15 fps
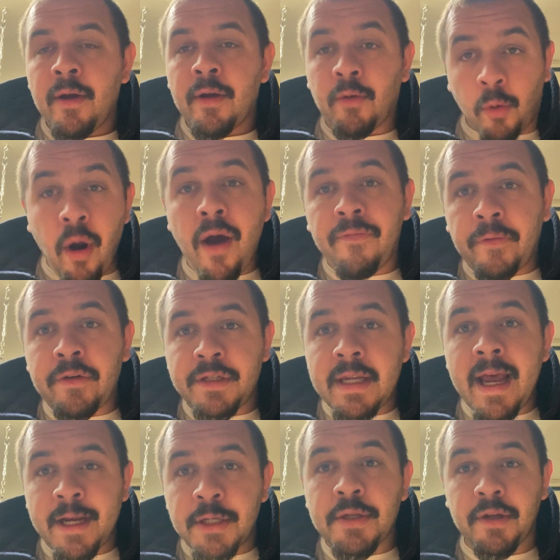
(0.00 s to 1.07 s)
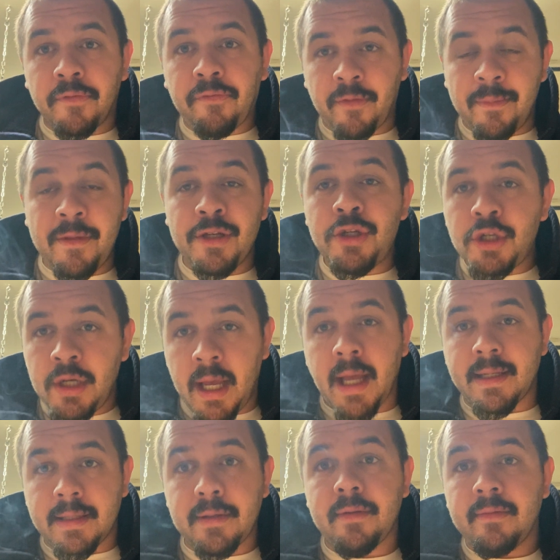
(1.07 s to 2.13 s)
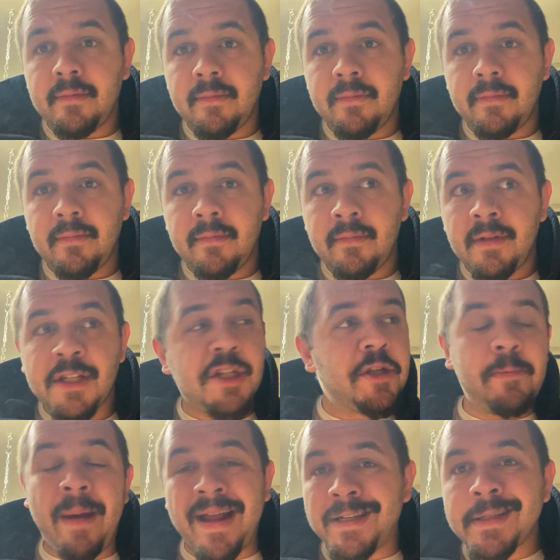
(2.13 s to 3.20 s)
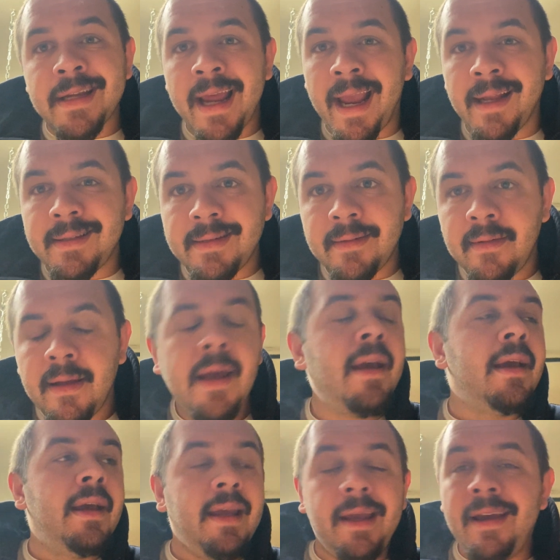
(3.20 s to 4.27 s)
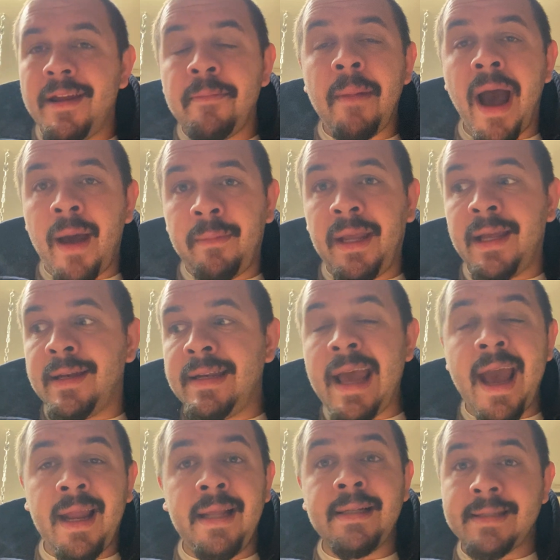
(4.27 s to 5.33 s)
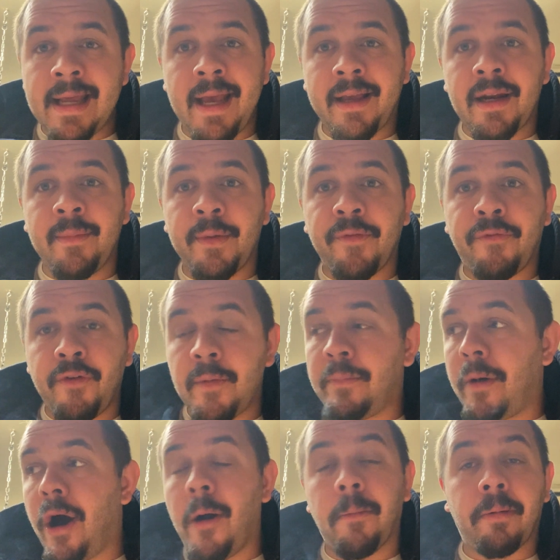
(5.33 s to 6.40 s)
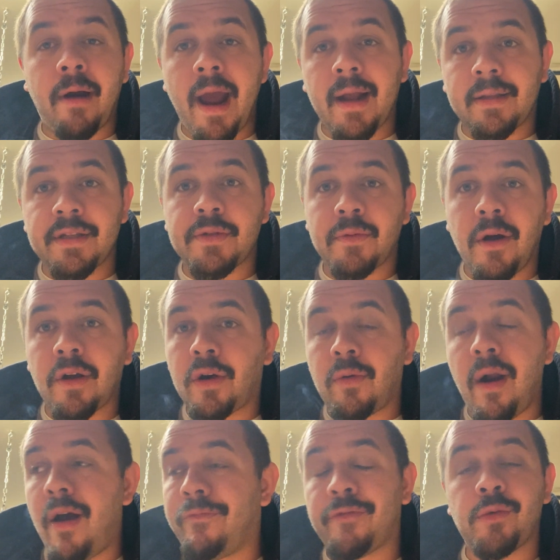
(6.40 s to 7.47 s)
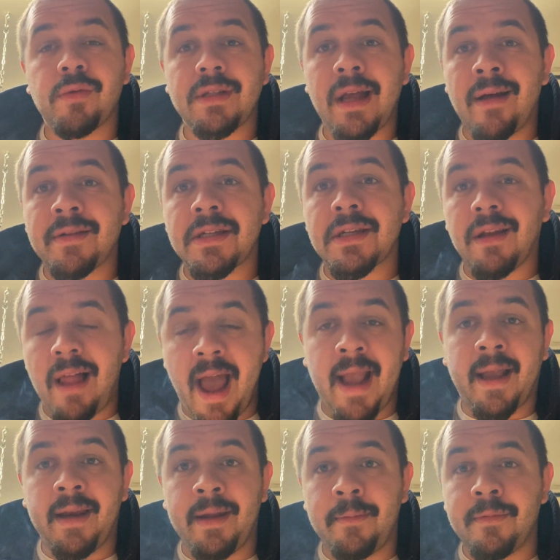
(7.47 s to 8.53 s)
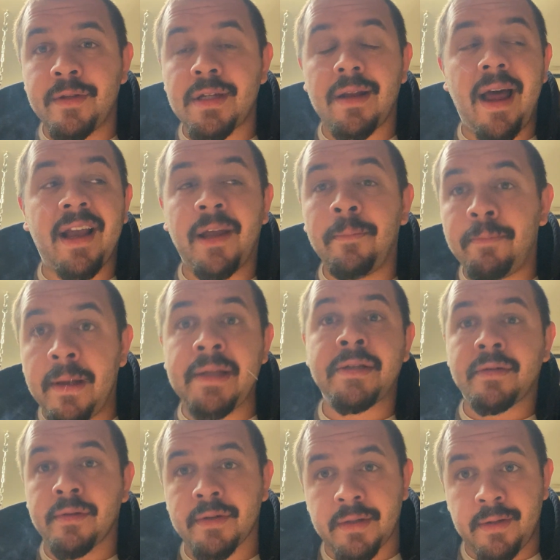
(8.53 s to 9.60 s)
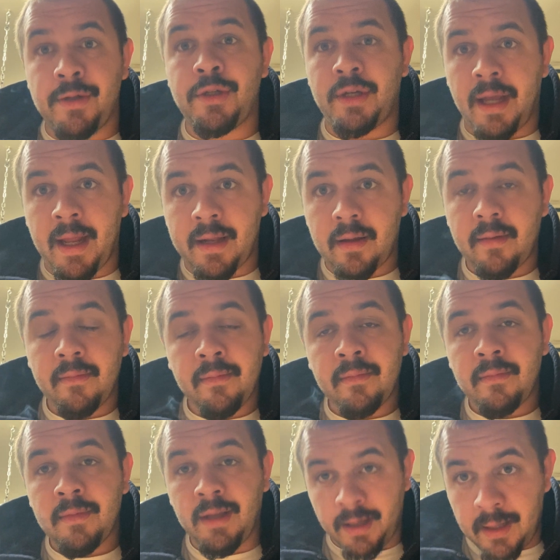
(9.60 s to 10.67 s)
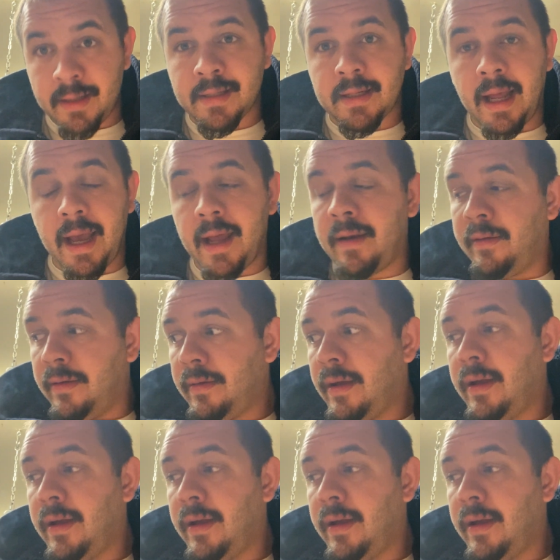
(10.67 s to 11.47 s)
Crawford's actually from the shit. Spence ain't. He had mommy and daddy taking him to football practice while Crawford was out slanging pistols and shit. You understand?